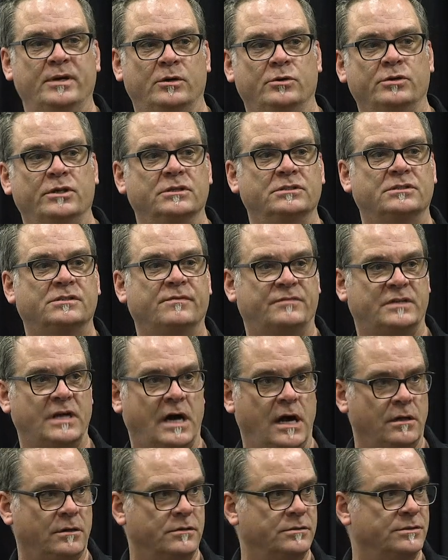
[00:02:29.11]
billions of
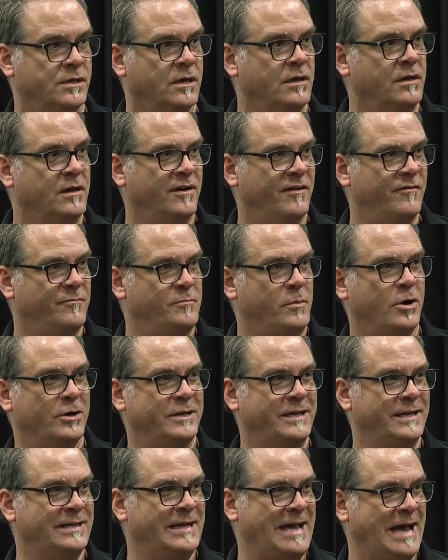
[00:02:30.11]
dollars of
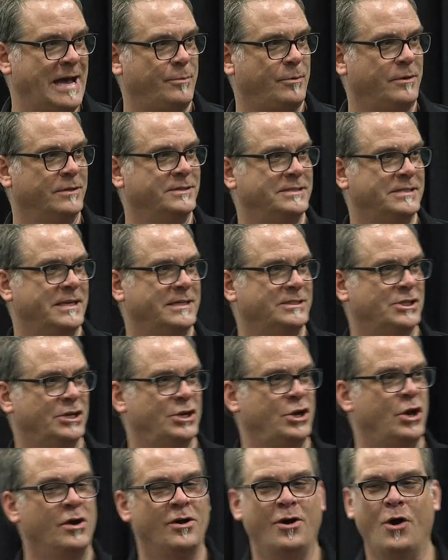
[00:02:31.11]
market
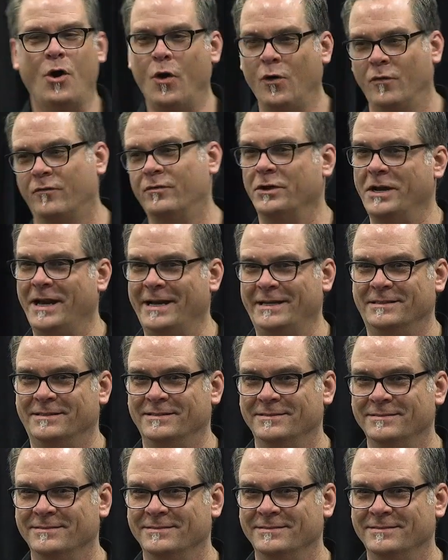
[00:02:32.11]
capitalization overnight.